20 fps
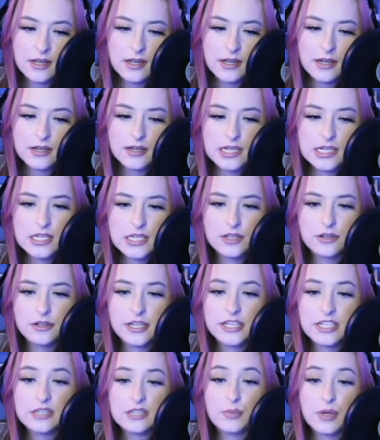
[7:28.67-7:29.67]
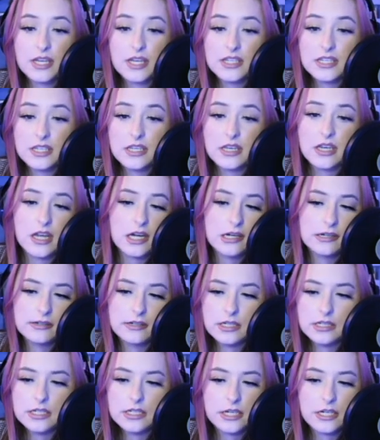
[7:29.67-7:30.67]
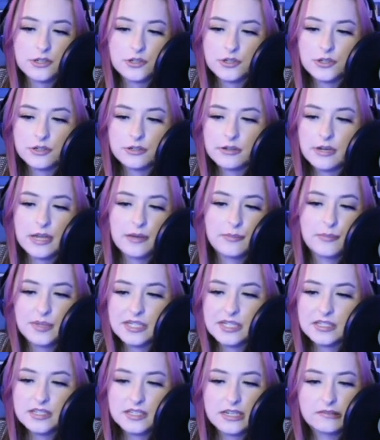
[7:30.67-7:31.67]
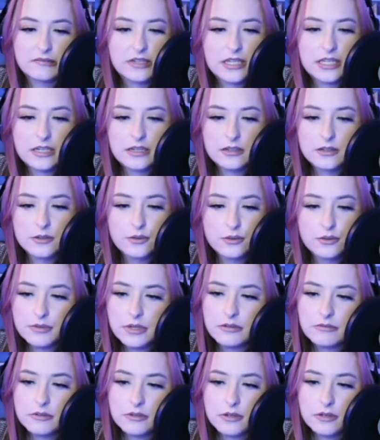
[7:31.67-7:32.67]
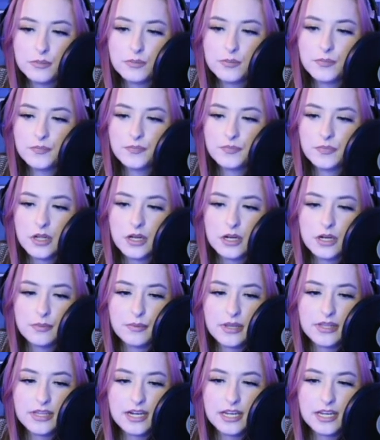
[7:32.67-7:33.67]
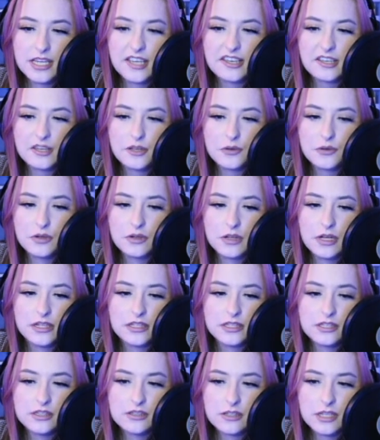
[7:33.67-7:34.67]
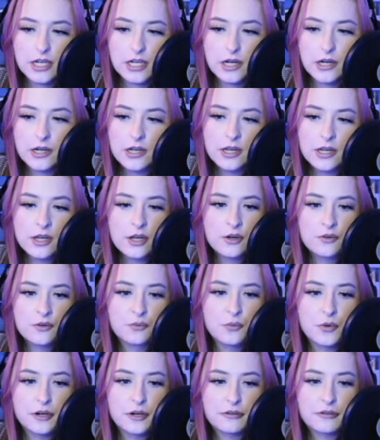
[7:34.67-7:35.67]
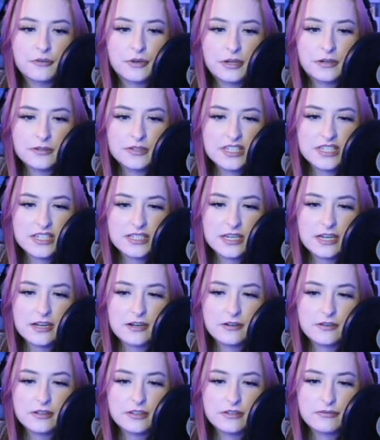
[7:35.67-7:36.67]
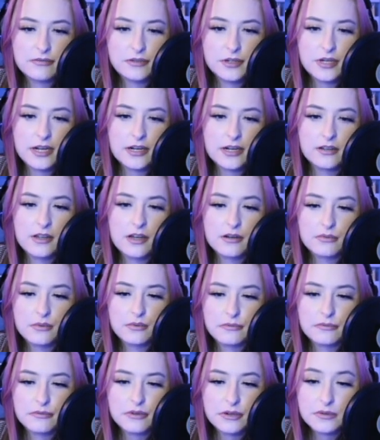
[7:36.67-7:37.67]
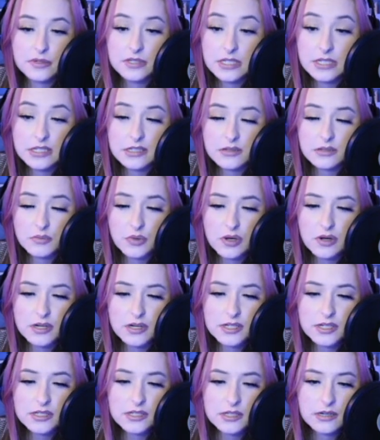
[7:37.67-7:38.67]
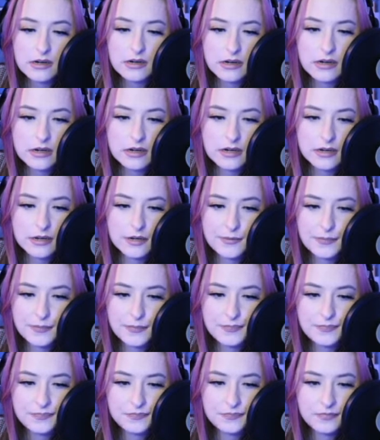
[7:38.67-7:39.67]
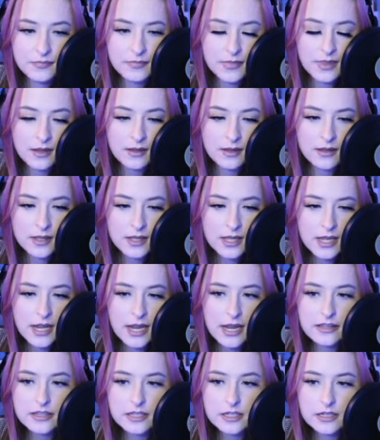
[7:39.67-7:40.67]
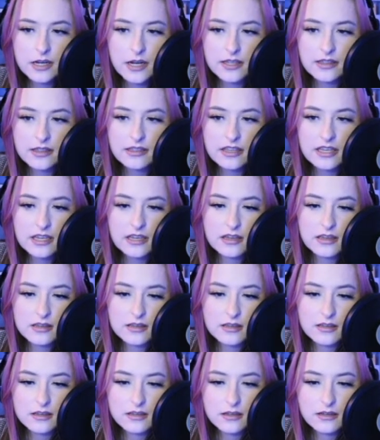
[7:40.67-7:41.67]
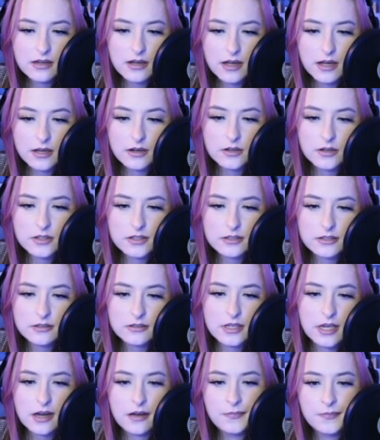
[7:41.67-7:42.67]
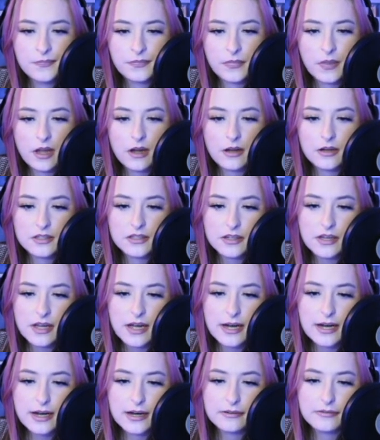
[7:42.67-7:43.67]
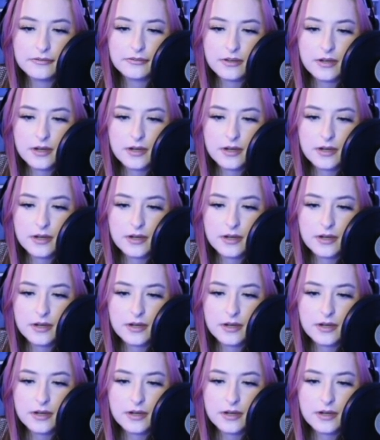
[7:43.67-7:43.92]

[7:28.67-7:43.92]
nice little like spacey, airy texture, ambience to everything. A little reverb, and then I EQ'd a lot of these like weird frequencies out. This flute had a lot of weird frequencies, to be honest. And then I think I also have